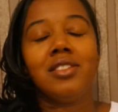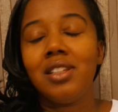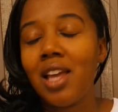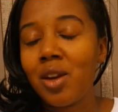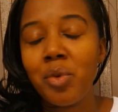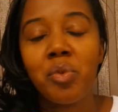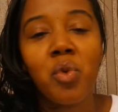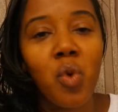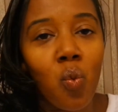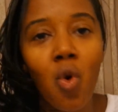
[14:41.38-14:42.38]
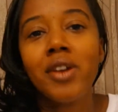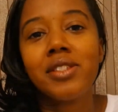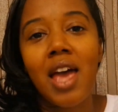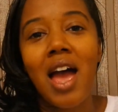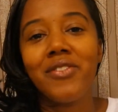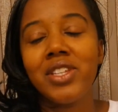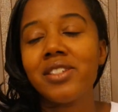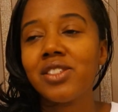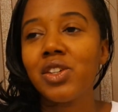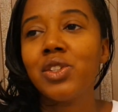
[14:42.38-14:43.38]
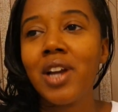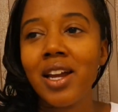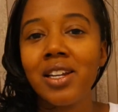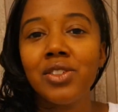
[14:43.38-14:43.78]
A lot of people will want to have this. So you gotta